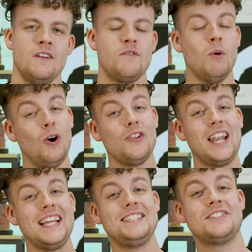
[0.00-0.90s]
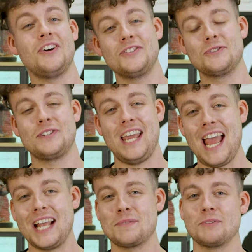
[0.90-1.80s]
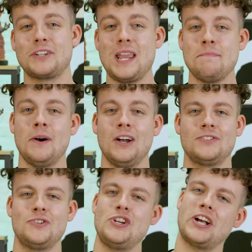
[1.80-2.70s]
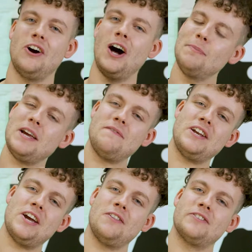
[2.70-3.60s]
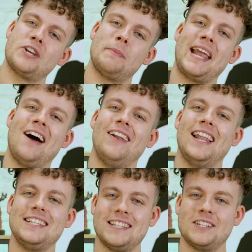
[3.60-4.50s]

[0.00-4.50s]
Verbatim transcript: For more on the latest titles to hit Xbox Game Pass, check our update video that's coming out later